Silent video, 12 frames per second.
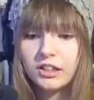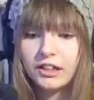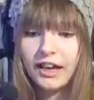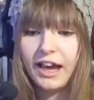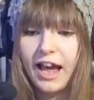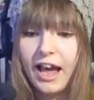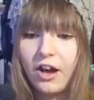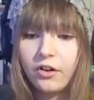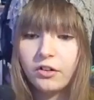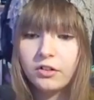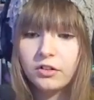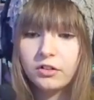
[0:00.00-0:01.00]
like how?
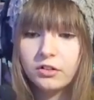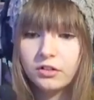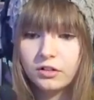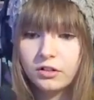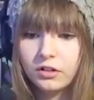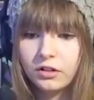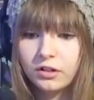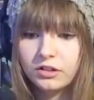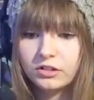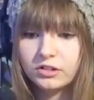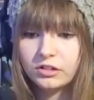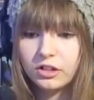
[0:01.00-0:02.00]

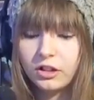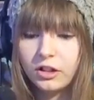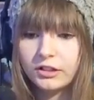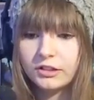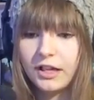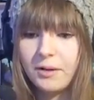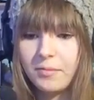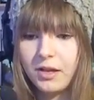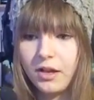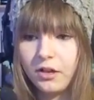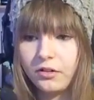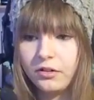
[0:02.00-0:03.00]
God damn
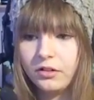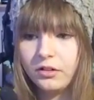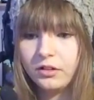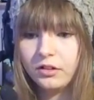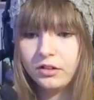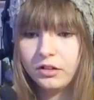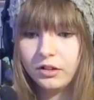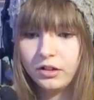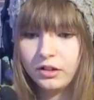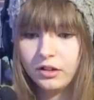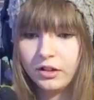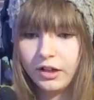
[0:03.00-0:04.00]
you.
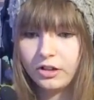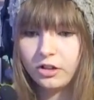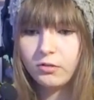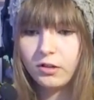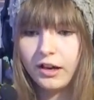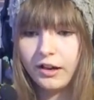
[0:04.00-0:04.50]
I don't like